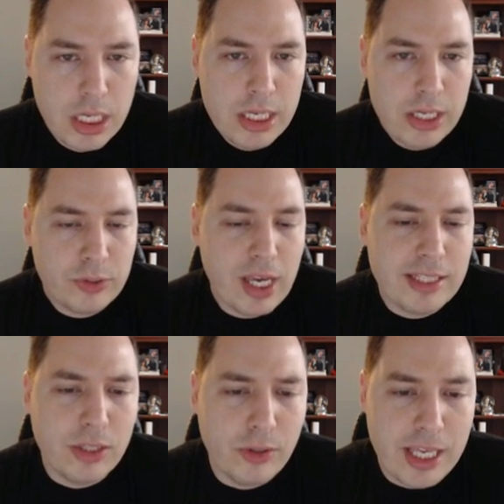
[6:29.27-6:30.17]
Okay,
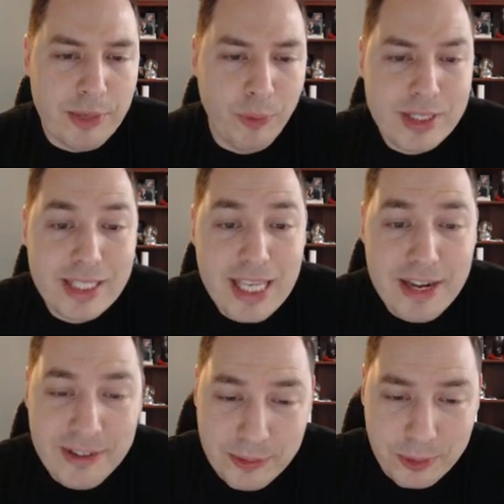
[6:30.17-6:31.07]
so once
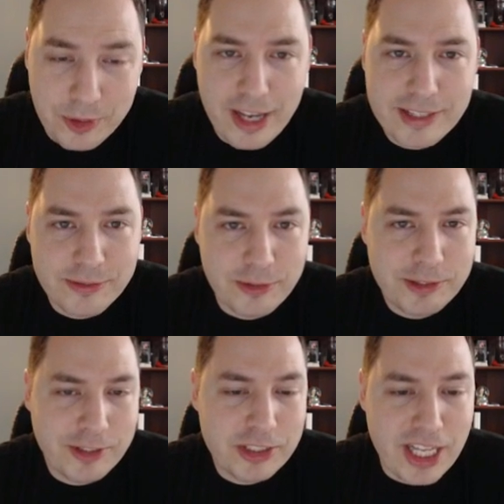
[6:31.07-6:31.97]
again, we're going to
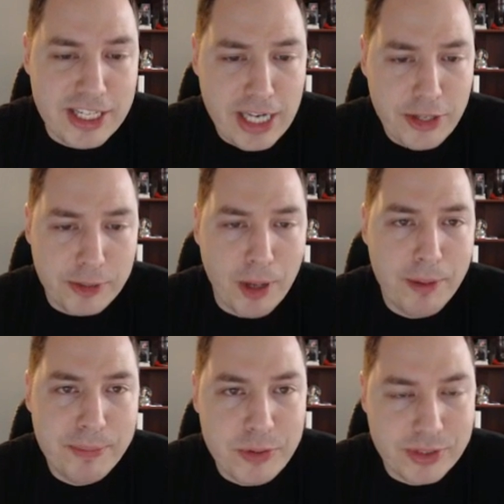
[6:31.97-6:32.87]
reverse another
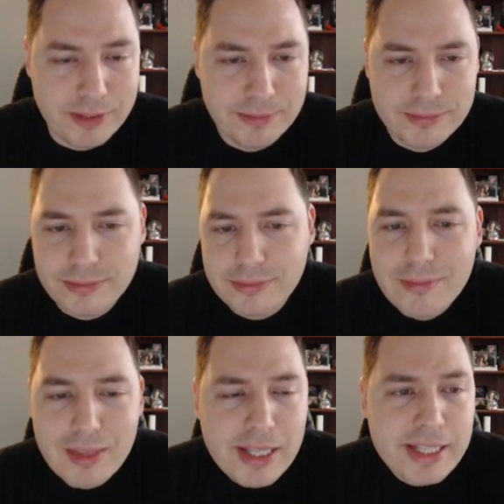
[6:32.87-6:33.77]
pump user.
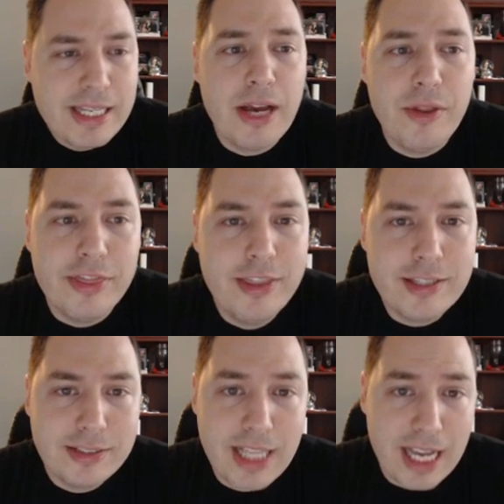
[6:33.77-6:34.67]
Now, this
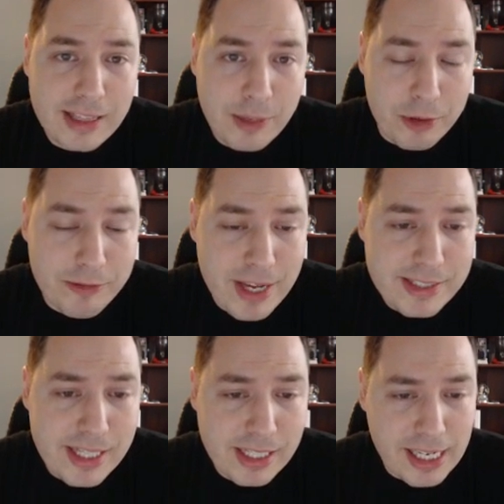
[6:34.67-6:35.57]
deck that we're
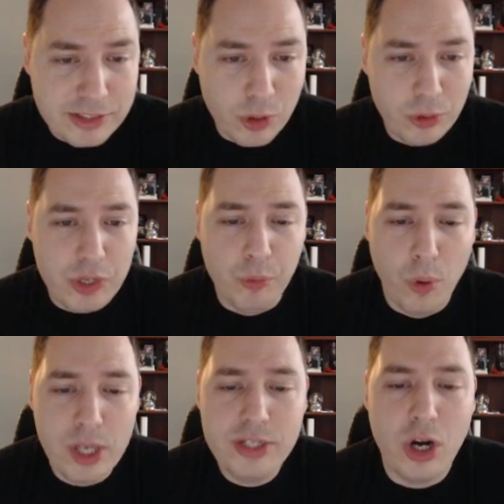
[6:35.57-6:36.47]
facing is only
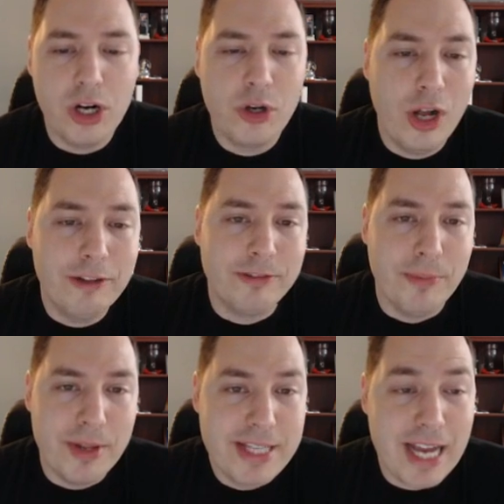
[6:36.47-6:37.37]
one card off from the
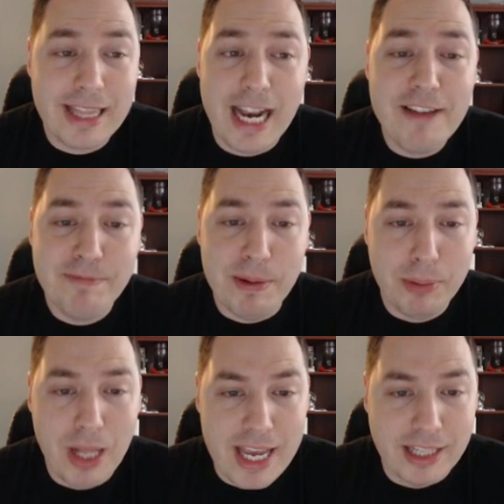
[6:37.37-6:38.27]
deck that I've been playing.